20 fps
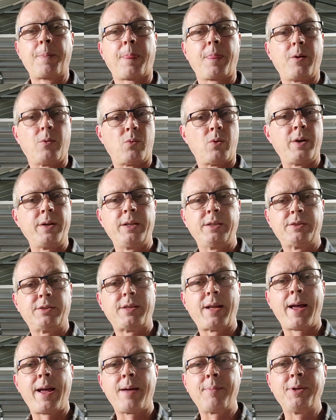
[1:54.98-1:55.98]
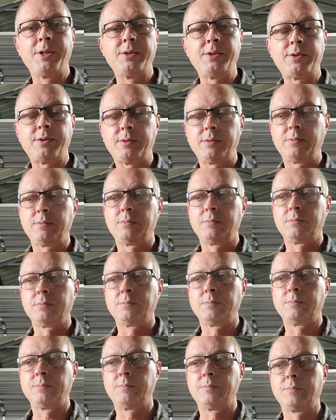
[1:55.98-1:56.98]
the one that's damaged,
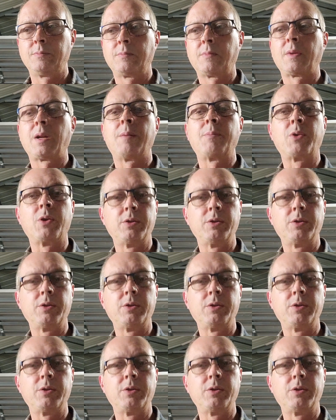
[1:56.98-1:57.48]
I'm